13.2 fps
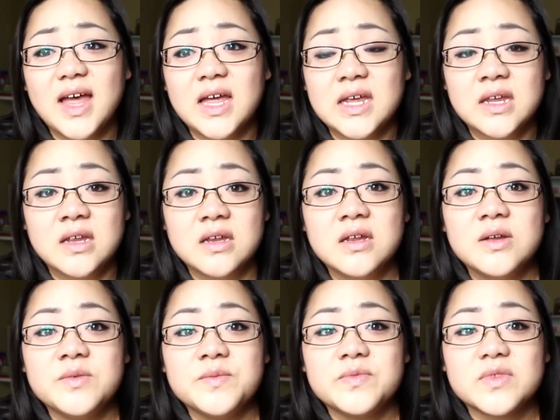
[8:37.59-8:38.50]
I
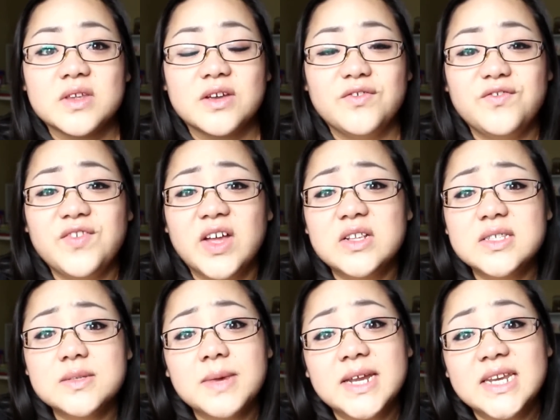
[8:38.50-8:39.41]
fell
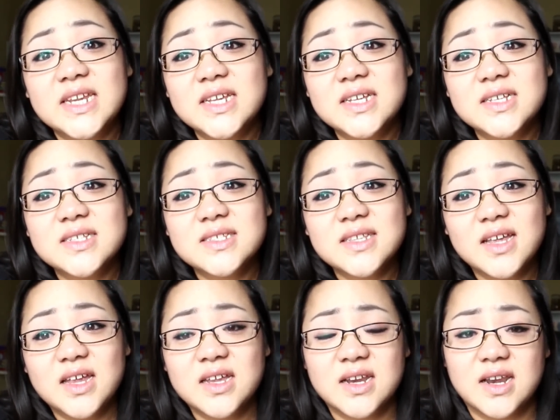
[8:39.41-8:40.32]
to my knees,
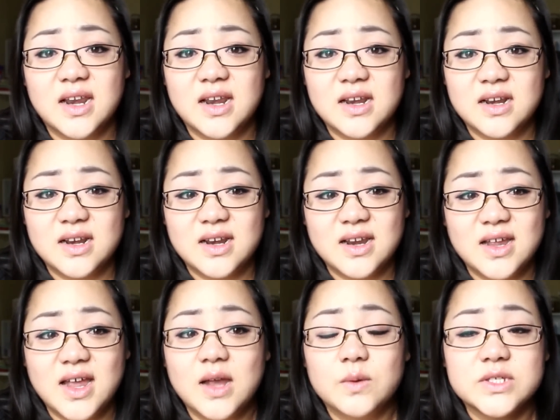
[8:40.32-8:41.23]
and
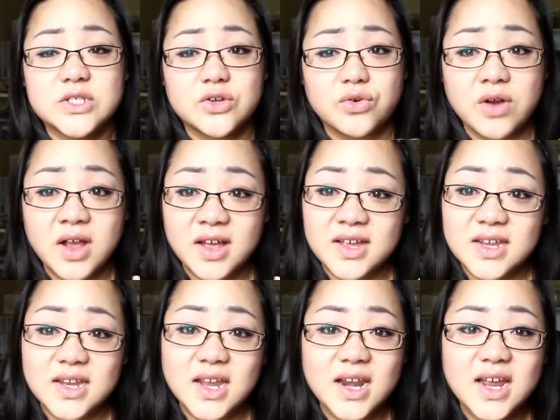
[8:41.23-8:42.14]
I was
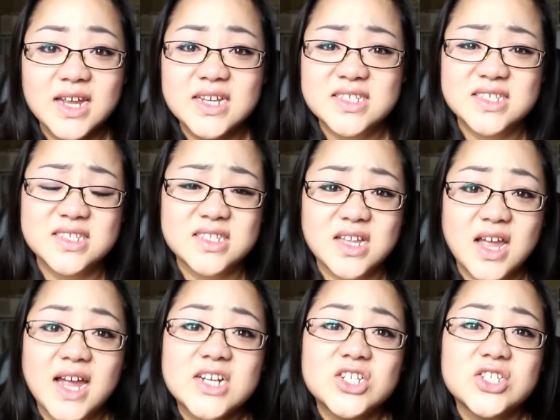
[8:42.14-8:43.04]
crying, and
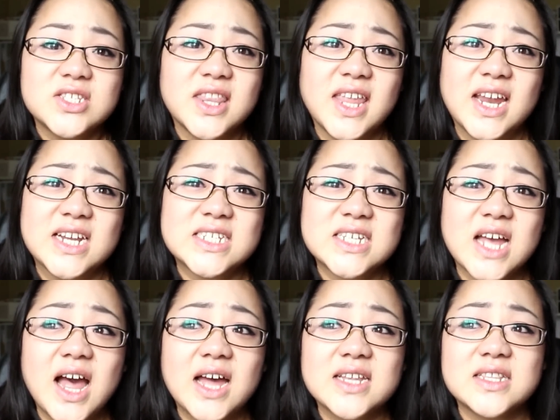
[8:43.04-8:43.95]
I just thanked
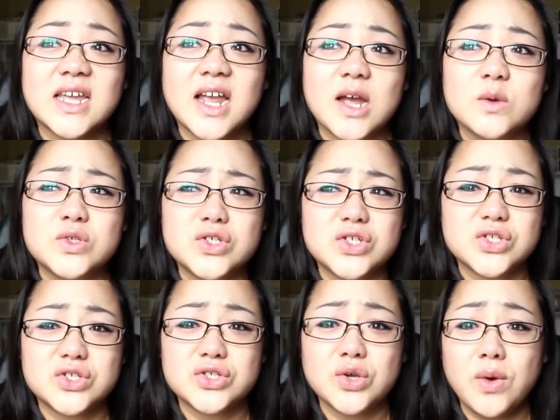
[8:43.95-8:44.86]
God. Like, I was
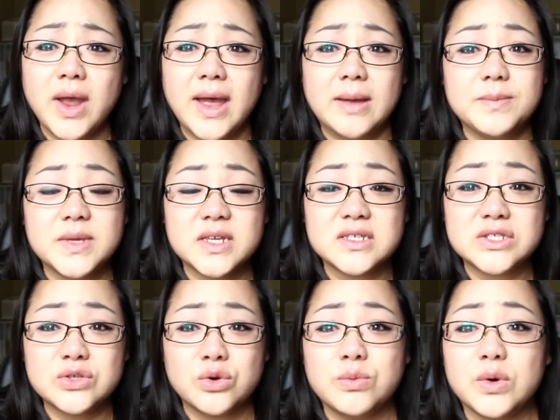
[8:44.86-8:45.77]
just so happy and
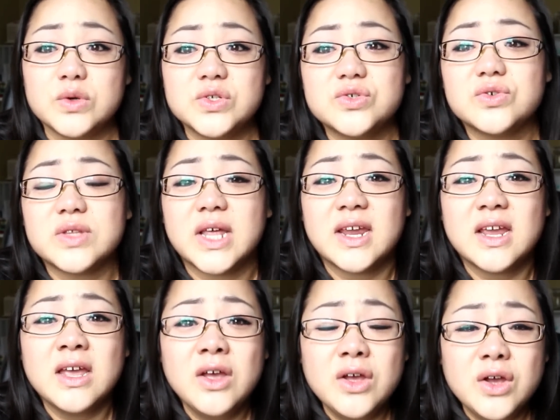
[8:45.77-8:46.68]
so emotional.
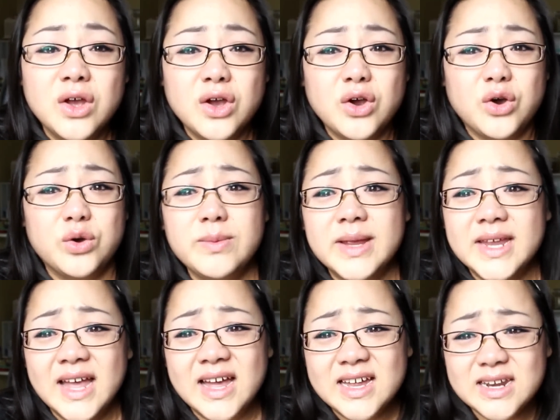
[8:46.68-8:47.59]
Like, oh my
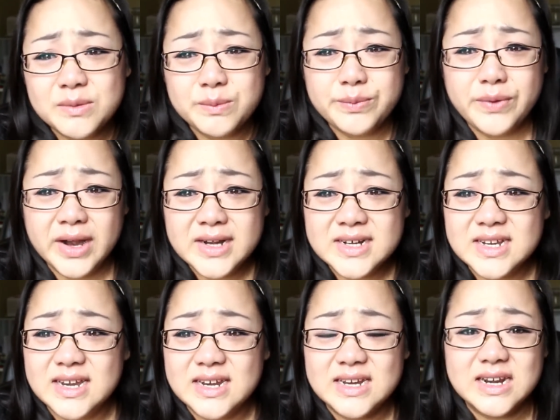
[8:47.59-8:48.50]
God, I'm
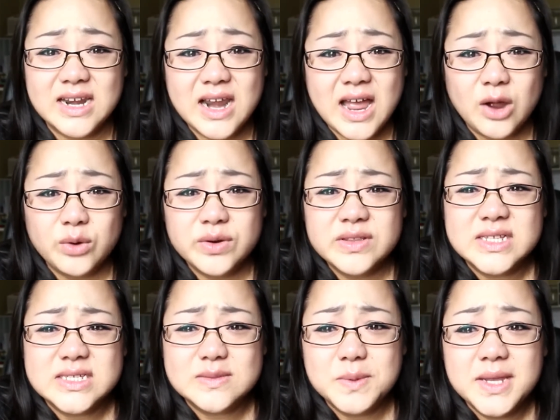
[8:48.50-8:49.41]
pregnant, and how could
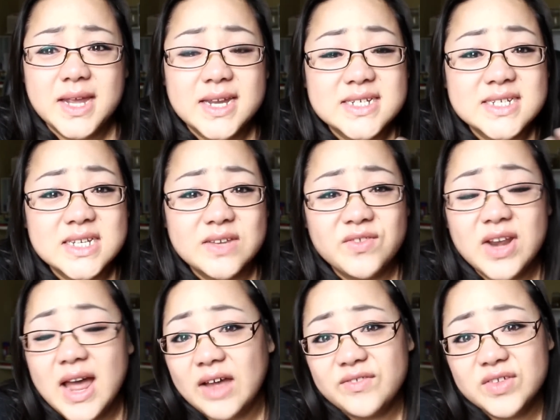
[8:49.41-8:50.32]
this be? I didn't even
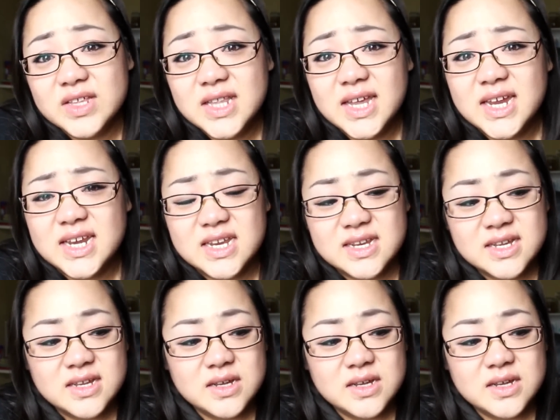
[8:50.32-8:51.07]
ovulate.